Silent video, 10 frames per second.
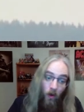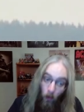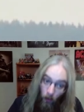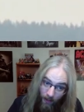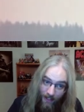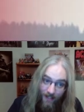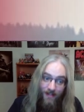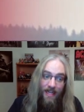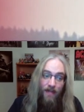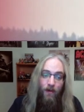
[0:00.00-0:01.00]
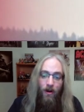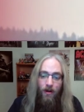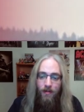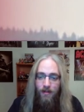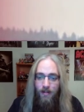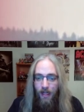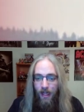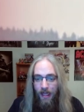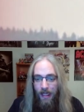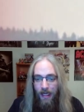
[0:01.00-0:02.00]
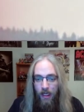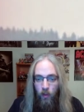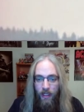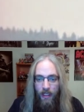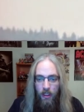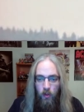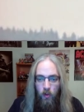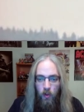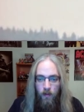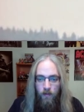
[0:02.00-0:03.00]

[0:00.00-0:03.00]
Oregon State Parks. There we go.